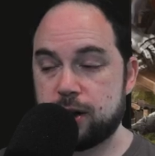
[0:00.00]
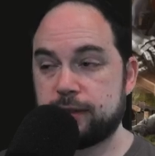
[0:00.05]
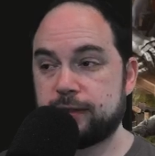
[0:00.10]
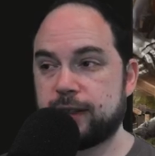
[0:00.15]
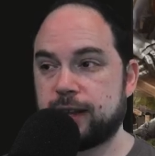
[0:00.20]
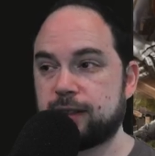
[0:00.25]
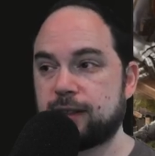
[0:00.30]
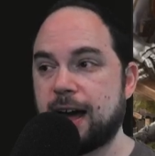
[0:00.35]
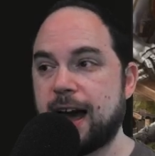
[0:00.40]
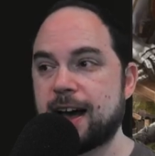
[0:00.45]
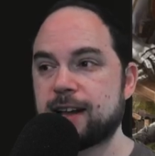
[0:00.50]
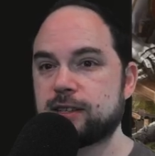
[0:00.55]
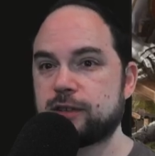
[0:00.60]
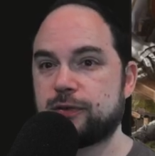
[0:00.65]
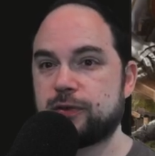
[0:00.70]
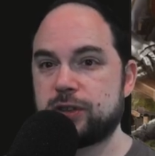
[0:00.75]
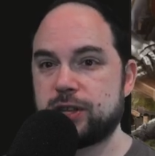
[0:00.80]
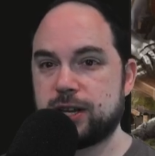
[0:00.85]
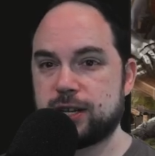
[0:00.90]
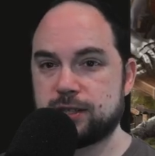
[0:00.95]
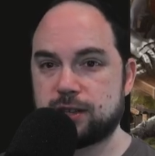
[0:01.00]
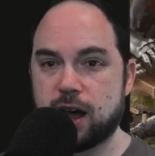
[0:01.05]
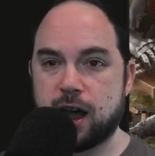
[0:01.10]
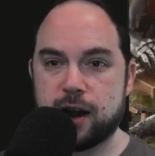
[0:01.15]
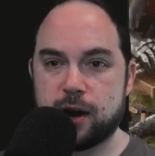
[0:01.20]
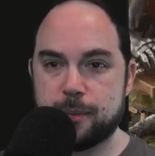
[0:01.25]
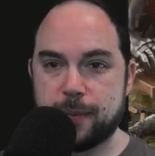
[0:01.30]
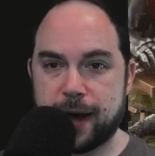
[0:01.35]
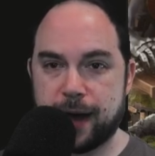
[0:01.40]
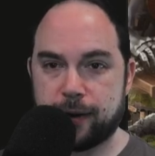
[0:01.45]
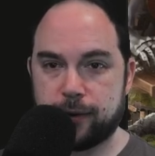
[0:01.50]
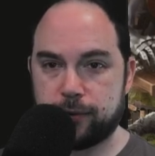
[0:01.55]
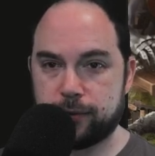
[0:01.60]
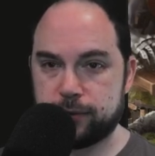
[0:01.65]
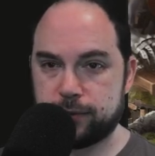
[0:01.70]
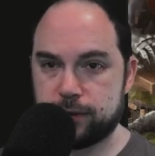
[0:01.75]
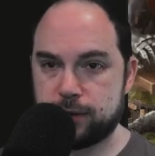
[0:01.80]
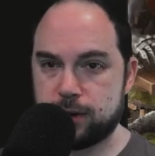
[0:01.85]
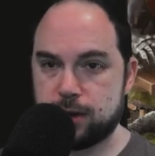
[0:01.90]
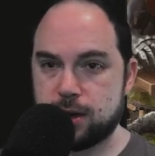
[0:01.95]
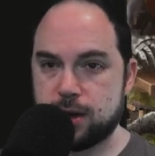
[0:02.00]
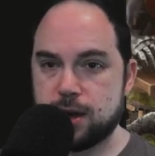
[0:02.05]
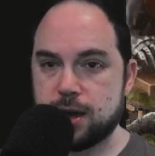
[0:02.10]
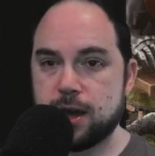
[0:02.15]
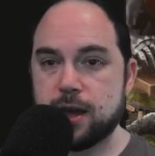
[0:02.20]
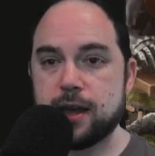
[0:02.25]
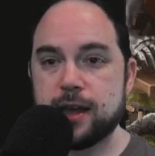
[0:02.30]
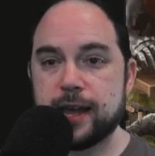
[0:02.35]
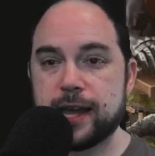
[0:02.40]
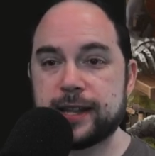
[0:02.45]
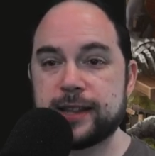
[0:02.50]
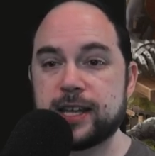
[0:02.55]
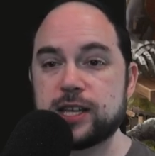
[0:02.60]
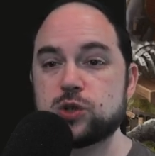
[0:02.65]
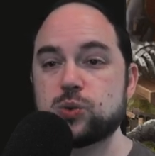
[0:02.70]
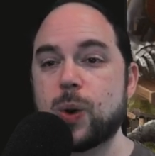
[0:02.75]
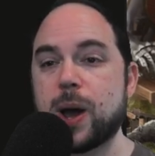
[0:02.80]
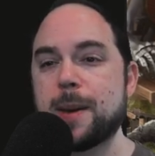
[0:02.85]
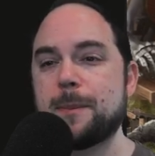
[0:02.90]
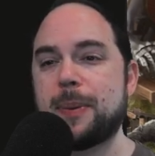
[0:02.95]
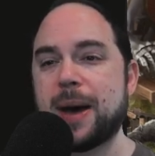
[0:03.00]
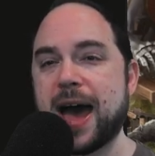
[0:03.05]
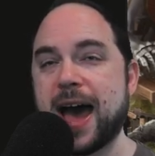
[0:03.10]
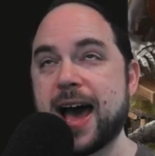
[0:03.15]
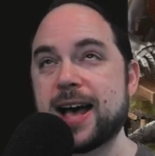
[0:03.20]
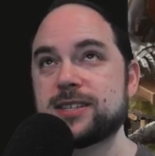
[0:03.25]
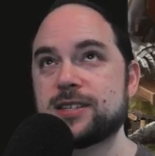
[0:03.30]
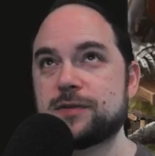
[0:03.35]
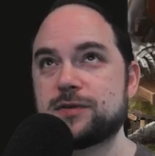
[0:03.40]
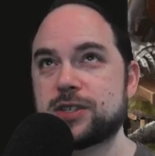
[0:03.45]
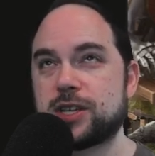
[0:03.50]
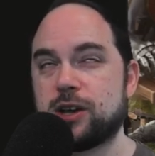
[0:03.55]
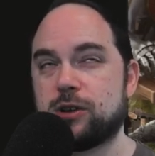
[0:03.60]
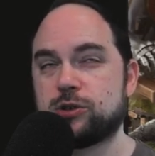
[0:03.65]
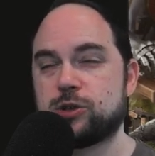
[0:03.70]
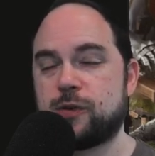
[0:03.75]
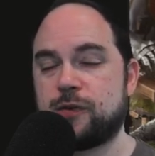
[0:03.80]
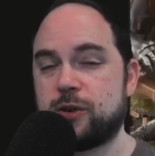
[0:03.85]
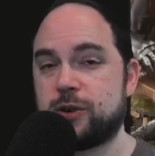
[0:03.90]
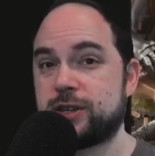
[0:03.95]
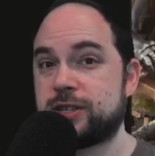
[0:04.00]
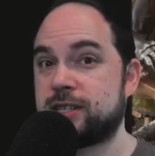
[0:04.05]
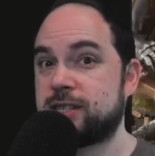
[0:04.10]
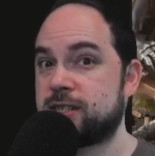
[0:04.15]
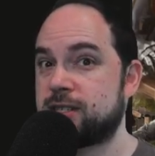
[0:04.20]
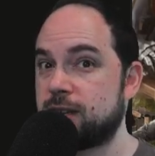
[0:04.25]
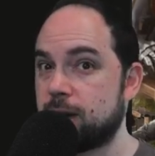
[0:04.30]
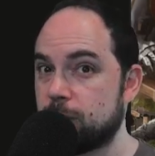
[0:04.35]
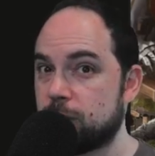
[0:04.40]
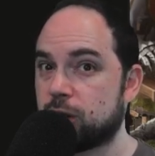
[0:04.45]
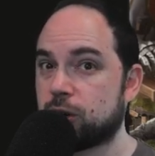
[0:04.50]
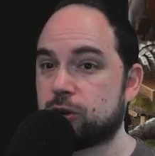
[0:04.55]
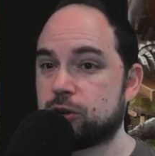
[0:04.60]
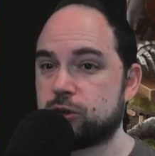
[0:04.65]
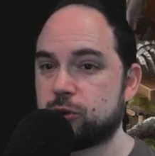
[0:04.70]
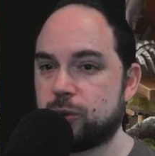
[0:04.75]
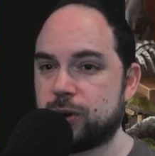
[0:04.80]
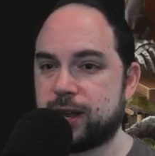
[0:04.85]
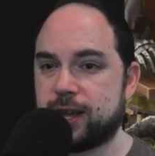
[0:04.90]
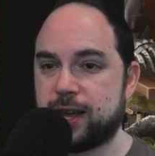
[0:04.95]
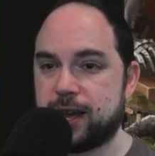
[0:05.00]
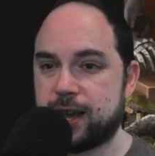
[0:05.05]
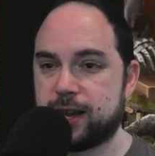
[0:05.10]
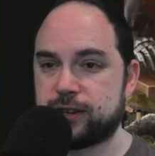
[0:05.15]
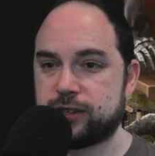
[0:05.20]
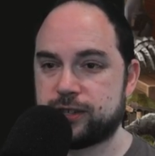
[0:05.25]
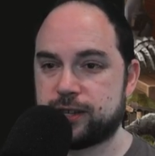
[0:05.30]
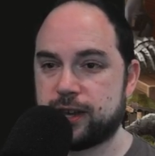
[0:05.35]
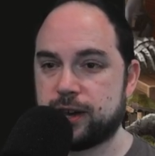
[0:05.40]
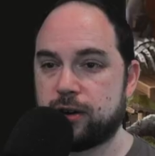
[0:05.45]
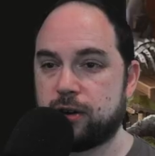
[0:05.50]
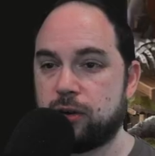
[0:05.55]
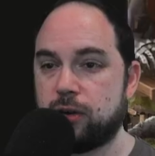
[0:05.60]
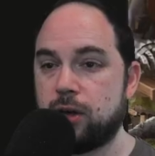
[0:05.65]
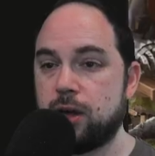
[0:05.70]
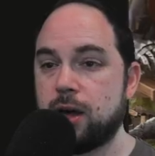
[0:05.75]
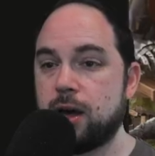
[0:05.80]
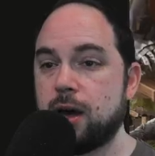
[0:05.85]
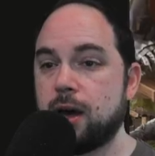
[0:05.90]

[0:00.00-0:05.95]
They last for the entire battle. In this way, passive skills are very similar to an engage skill,